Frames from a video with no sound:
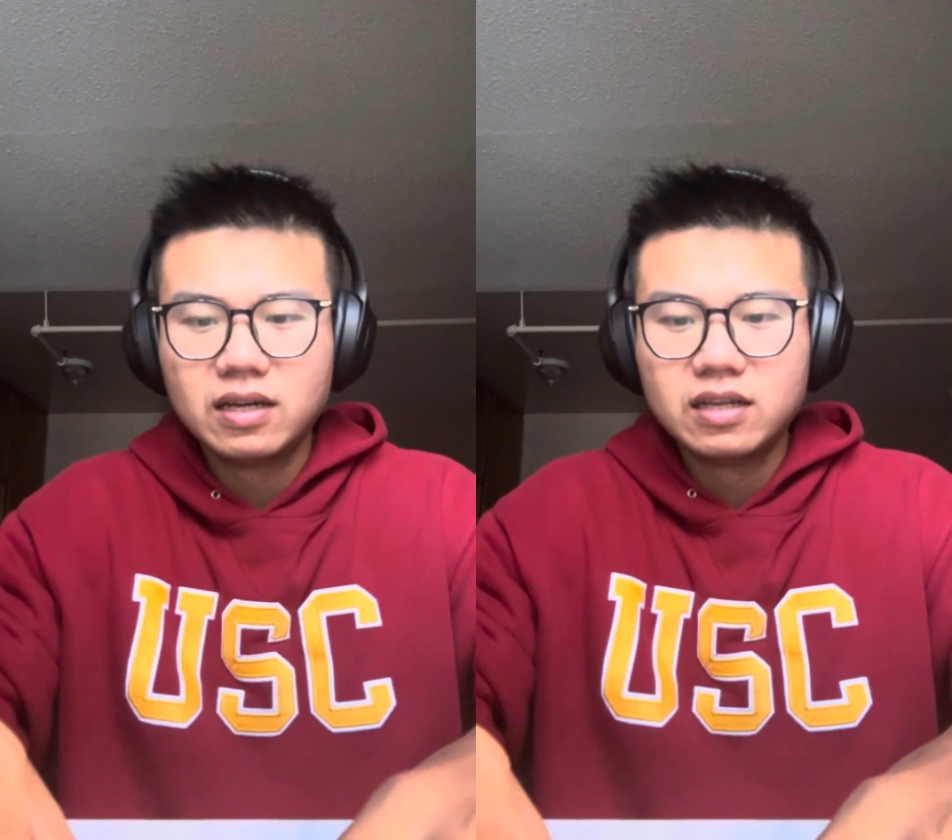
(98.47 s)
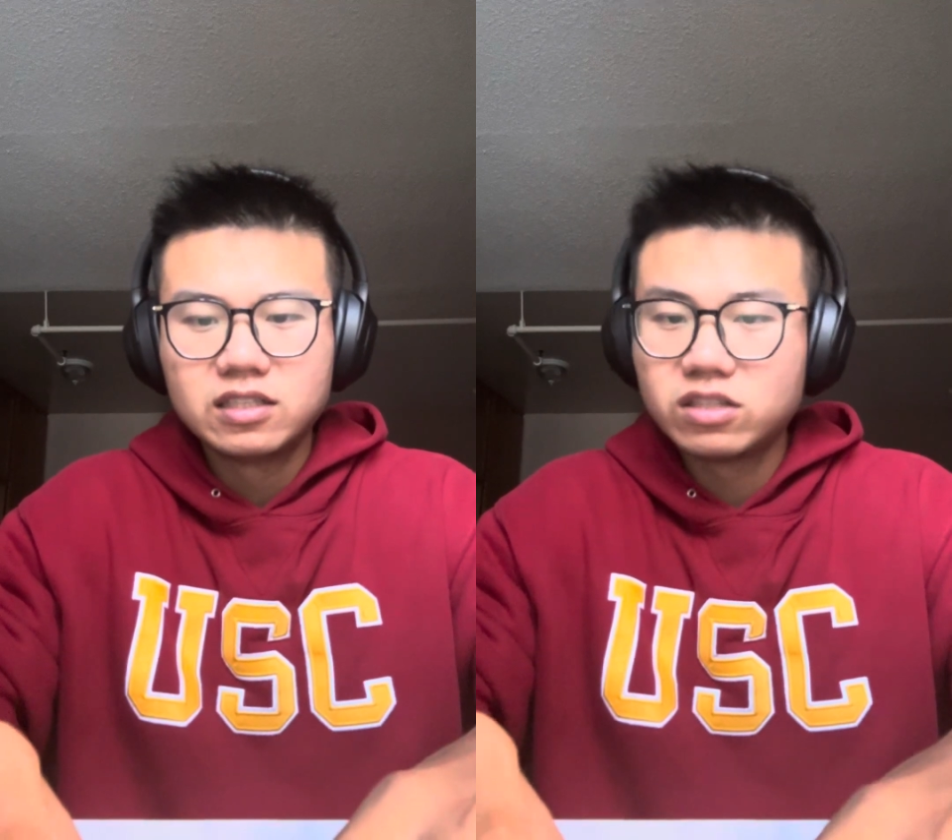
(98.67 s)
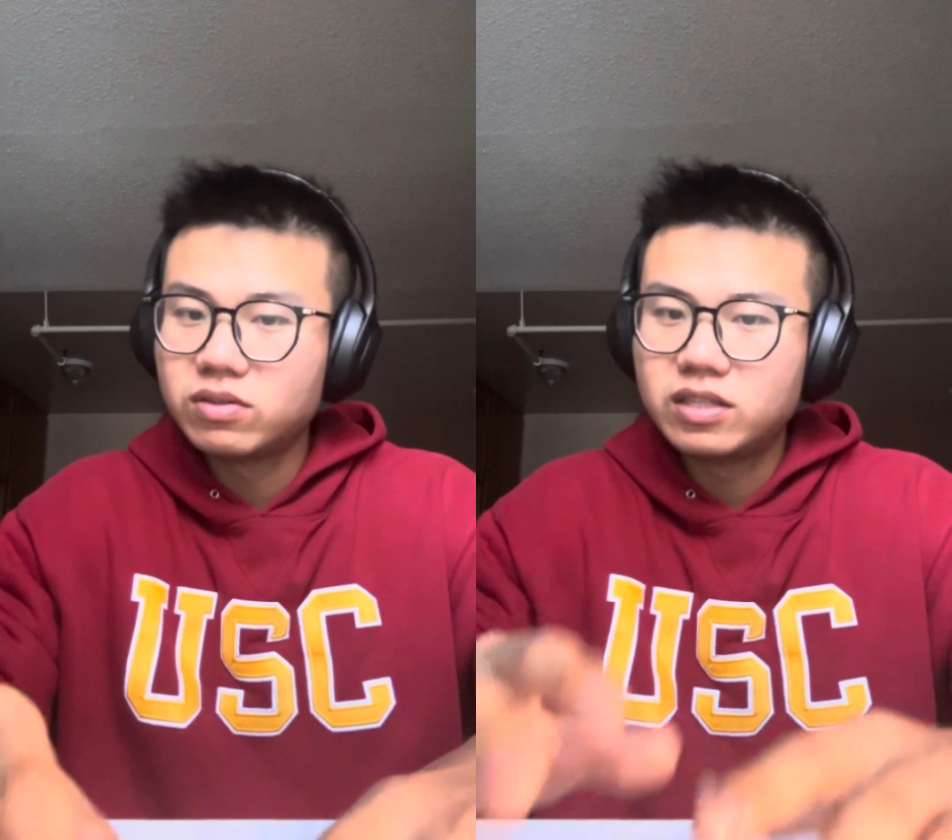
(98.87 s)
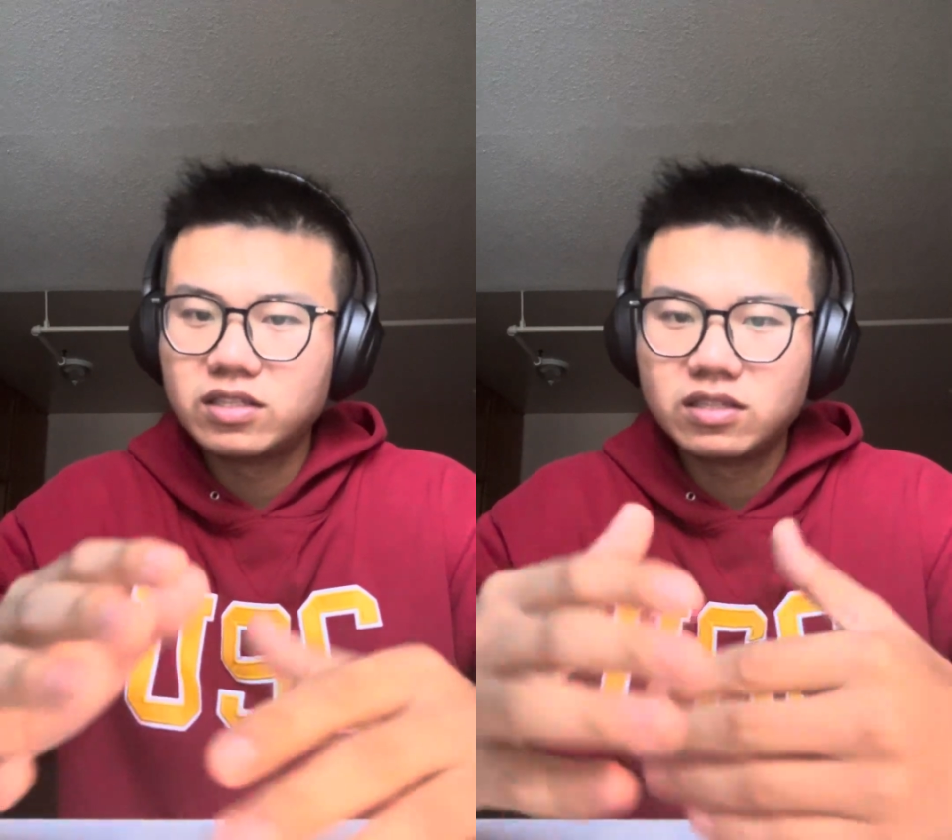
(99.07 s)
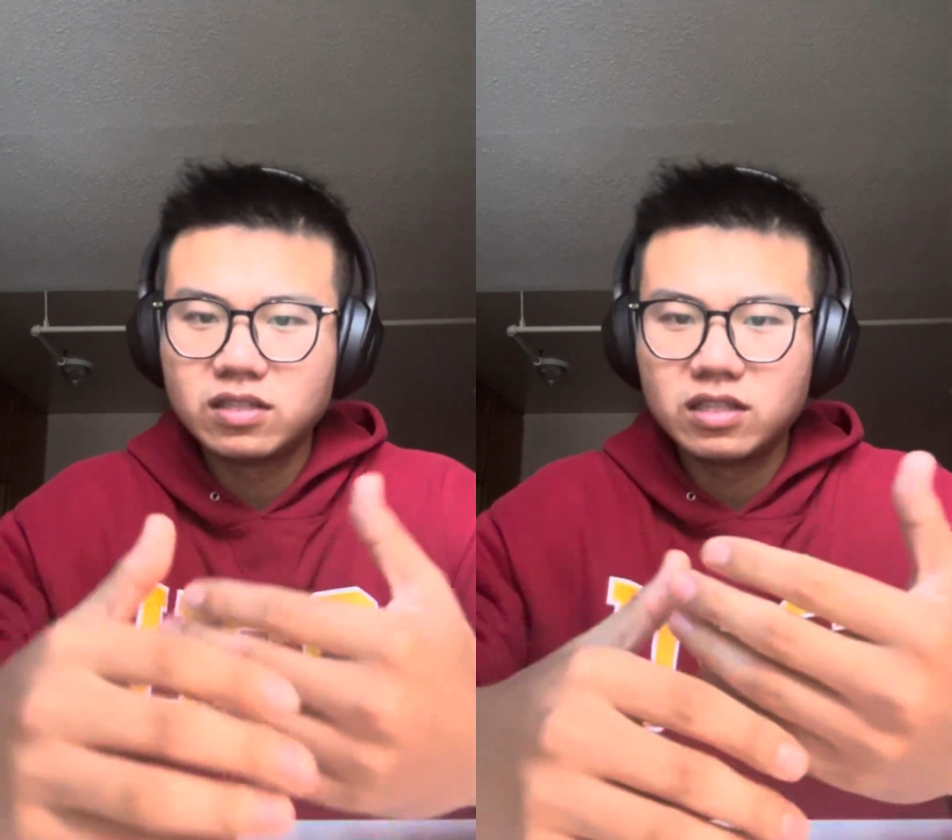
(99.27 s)
so this
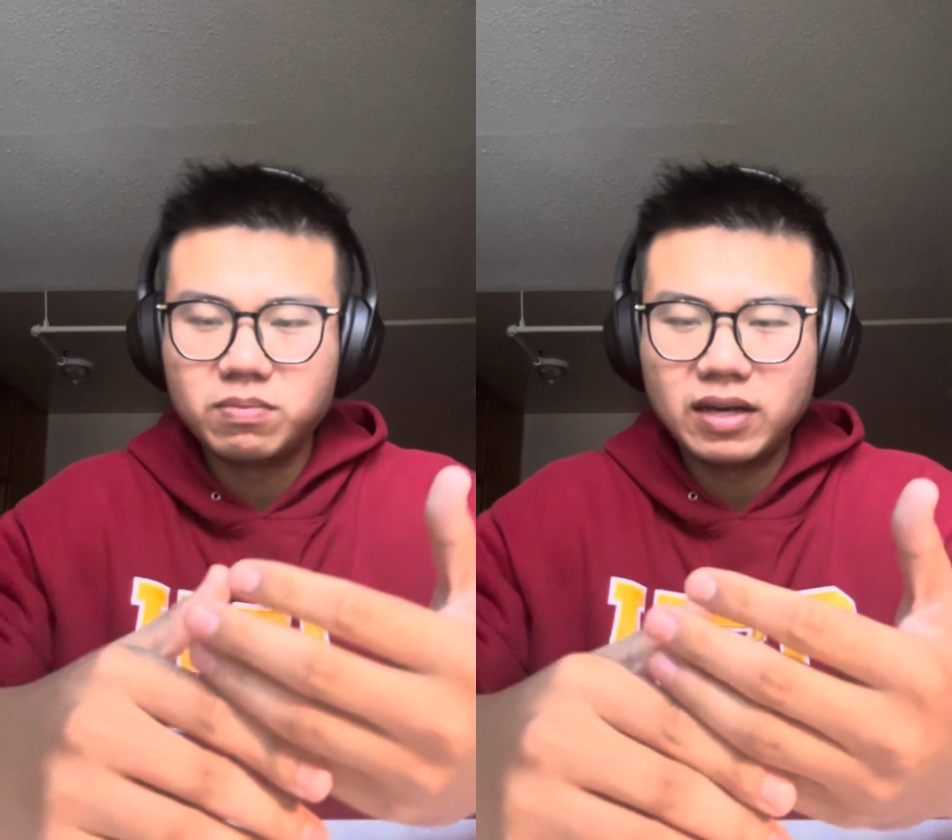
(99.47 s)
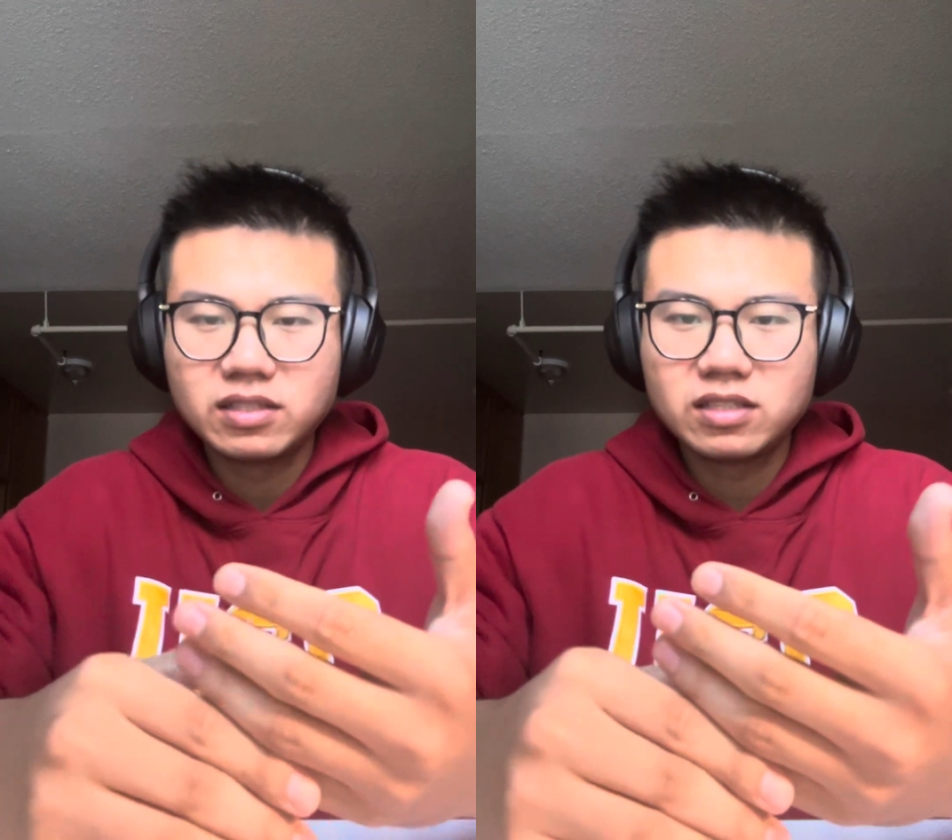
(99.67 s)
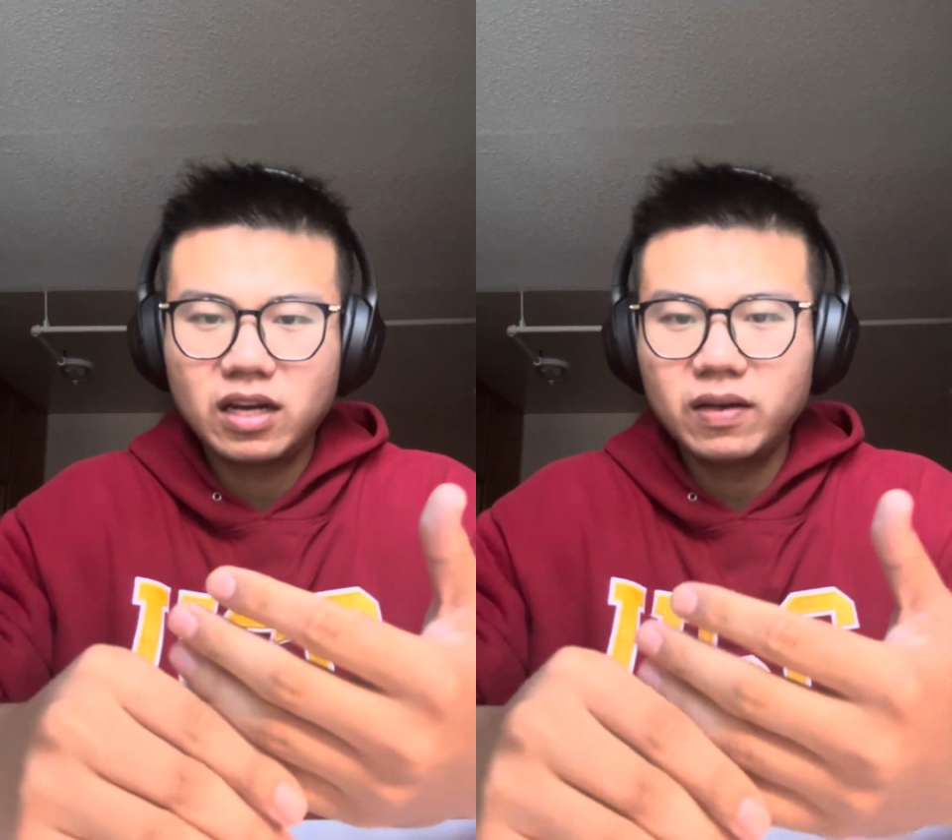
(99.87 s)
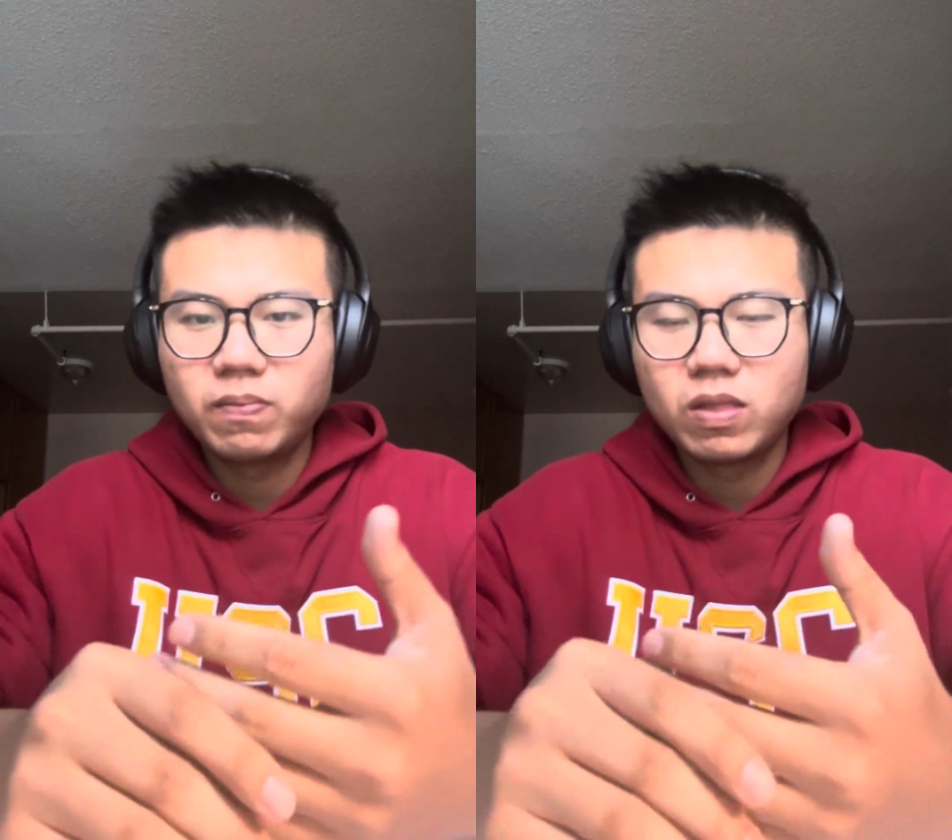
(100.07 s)
is the demand side